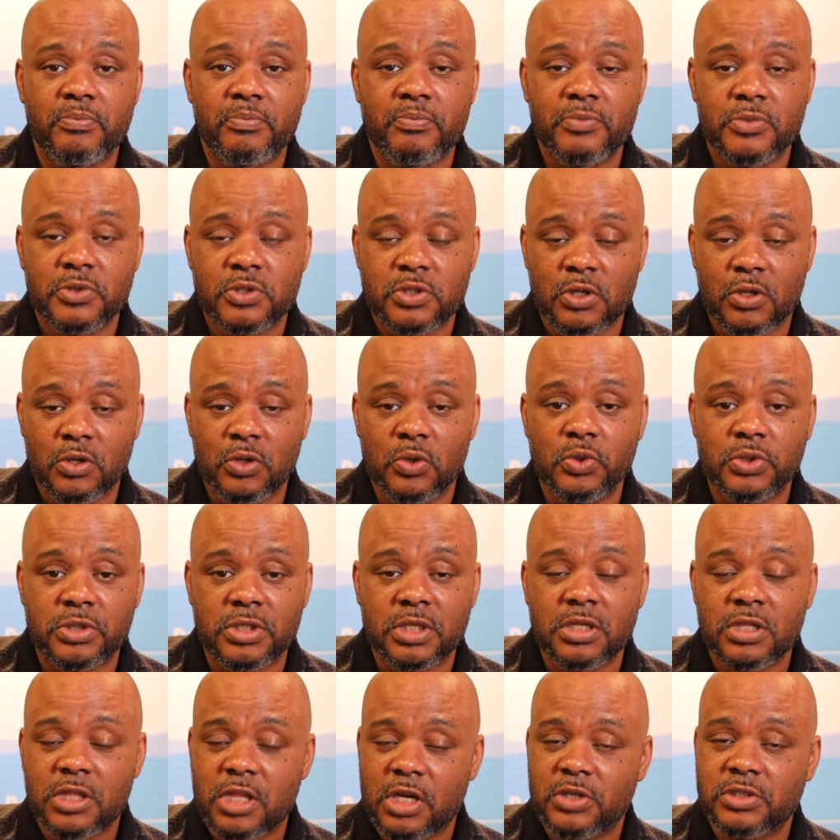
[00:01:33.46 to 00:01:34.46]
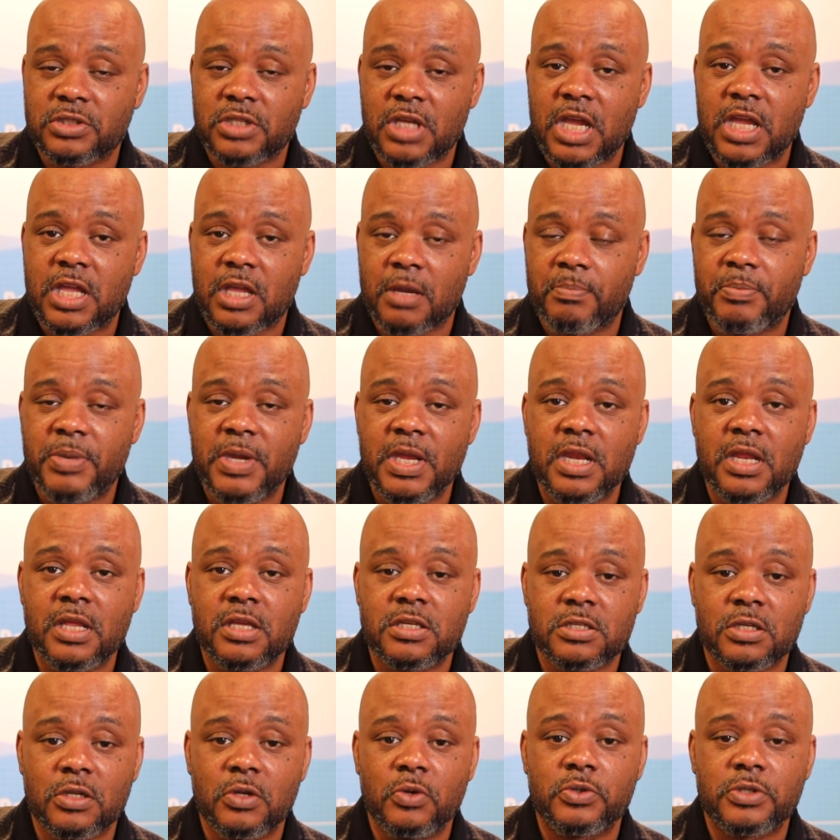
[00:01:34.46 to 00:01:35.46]
solution. There's a
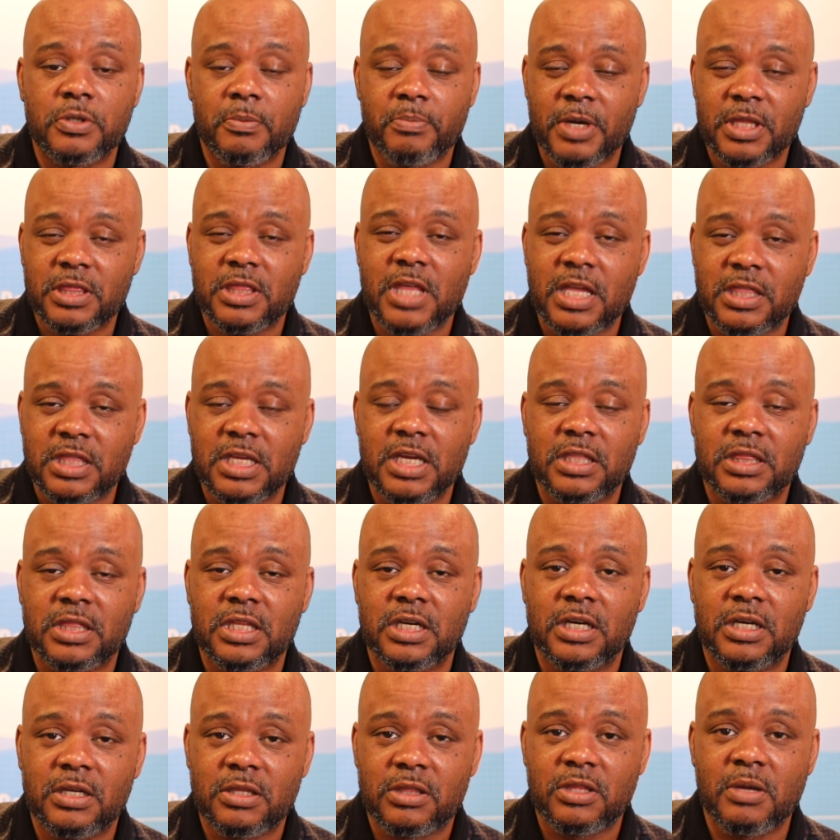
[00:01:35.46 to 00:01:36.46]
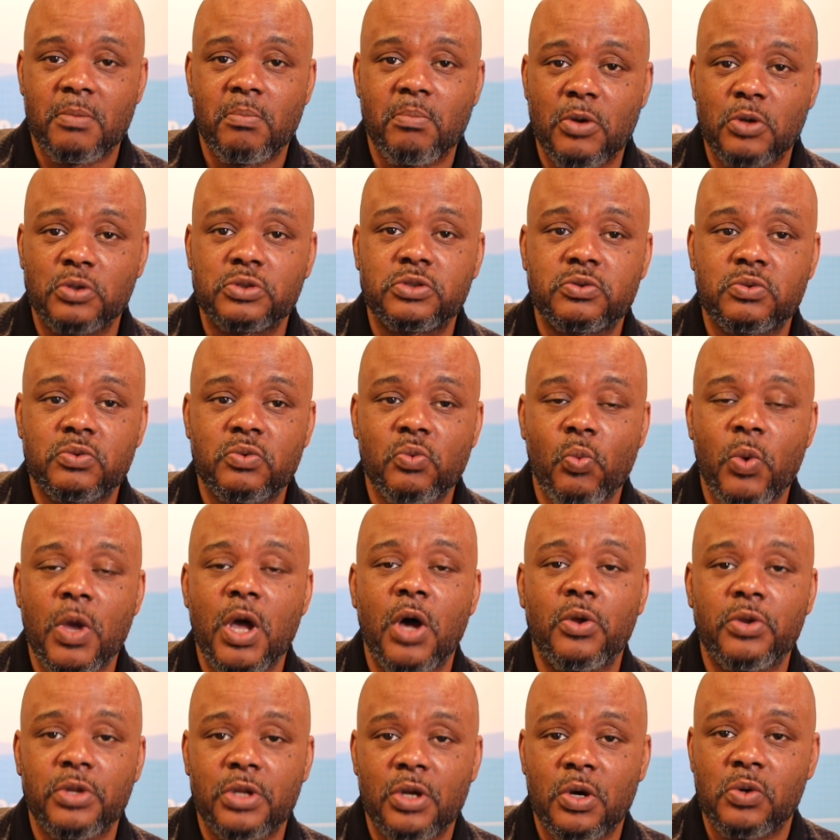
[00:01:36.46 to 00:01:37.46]
competing solution, but I think the the most
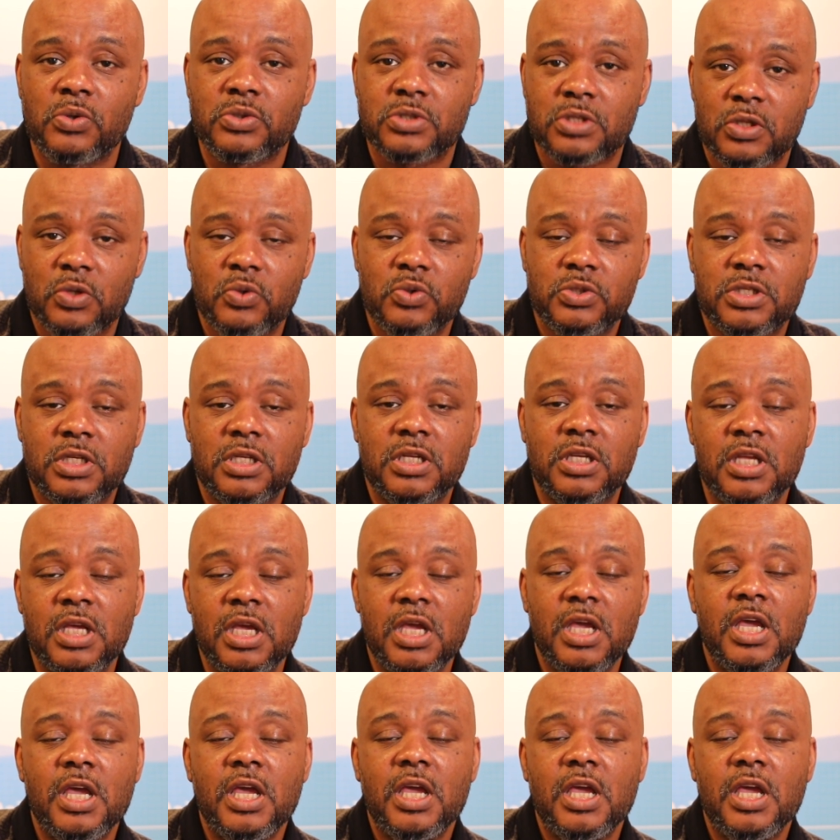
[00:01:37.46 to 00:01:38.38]
well-known solution